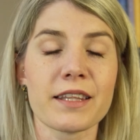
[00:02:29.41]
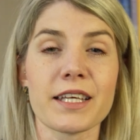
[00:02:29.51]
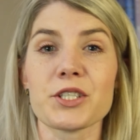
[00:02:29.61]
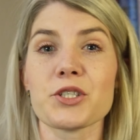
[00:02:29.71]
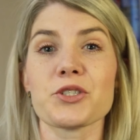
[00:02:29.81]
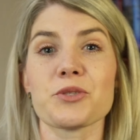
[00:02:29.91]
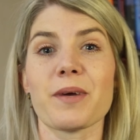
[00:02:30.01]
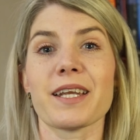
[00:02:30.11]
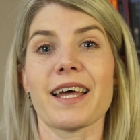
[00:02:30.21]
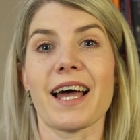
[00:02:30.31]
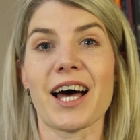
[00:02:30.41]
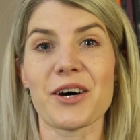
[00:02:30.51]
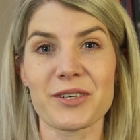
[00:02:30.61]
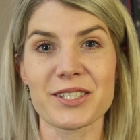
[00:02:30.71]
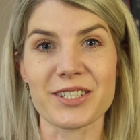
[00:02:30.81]
that you spend
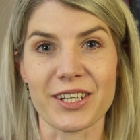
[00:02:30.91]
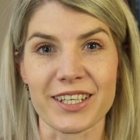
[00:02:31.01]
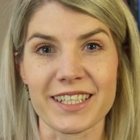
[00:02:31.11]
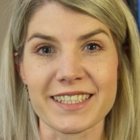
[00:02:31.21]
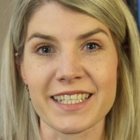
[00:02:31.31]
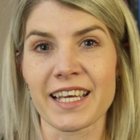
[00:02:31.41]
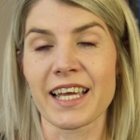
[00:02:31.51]
hours on it,